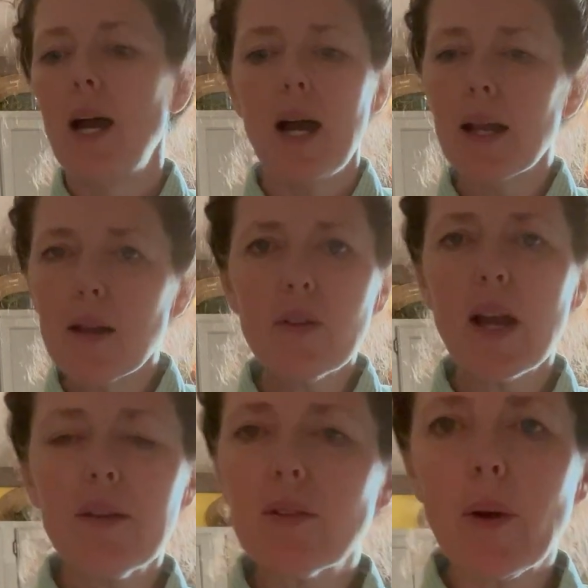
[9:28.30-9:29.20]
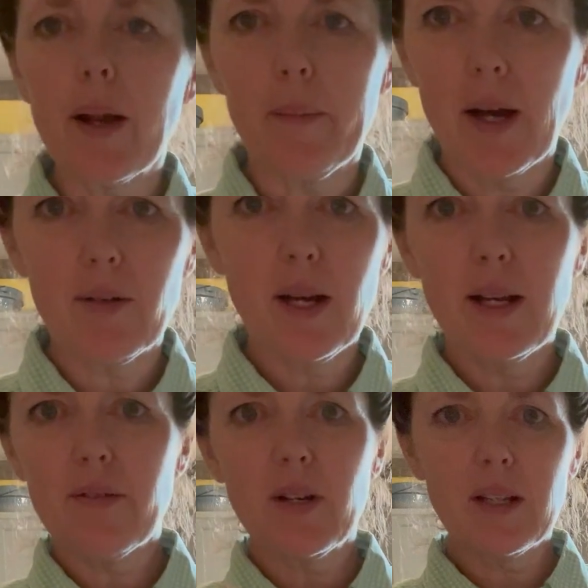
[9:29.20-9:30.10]
I never have the right amount. I
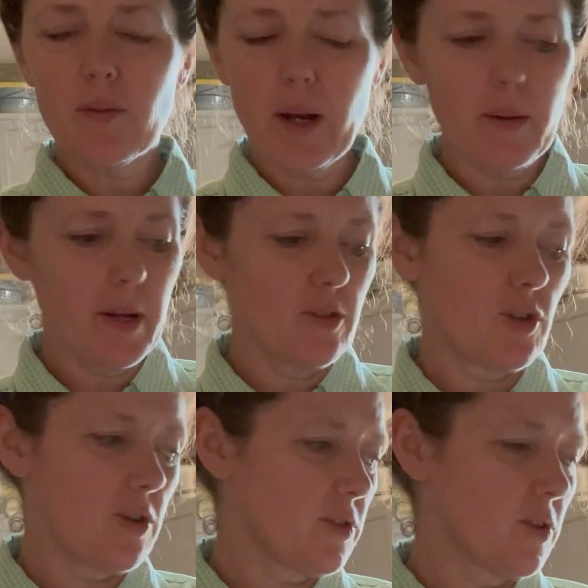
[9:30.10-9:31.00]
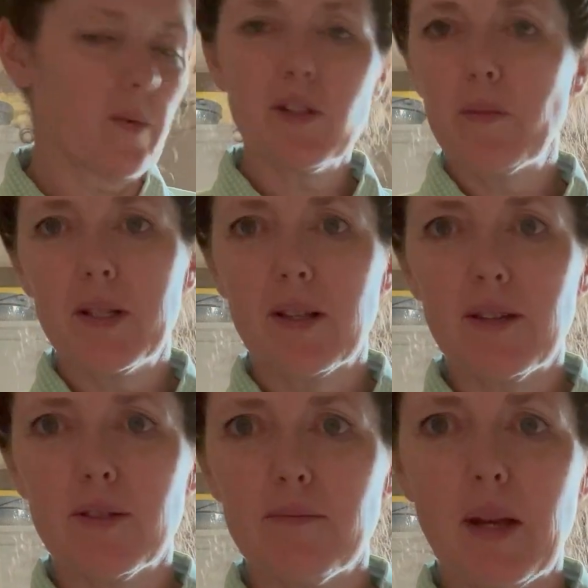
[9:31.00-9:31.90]
never get the right amount of jars that the recipe
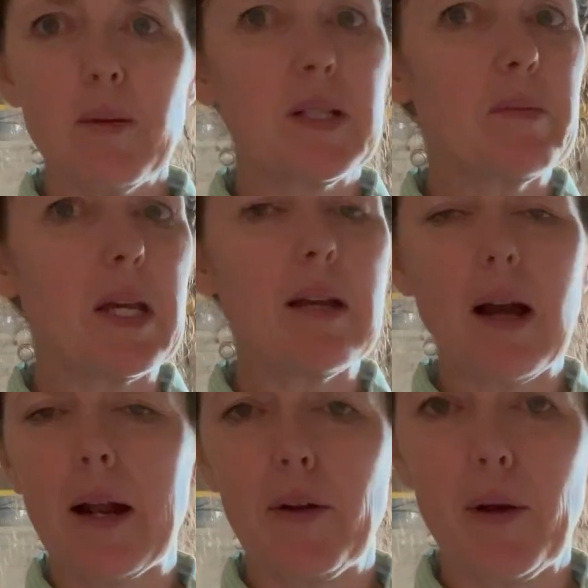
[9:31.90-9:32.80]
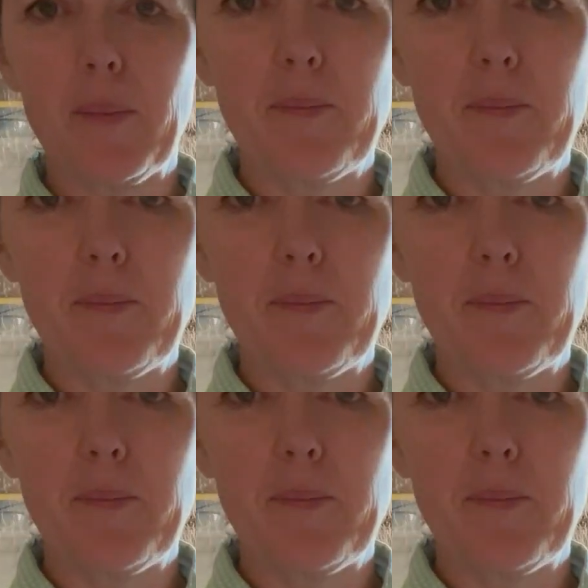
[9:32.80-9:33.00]
says. Maybe it's me, I don't know.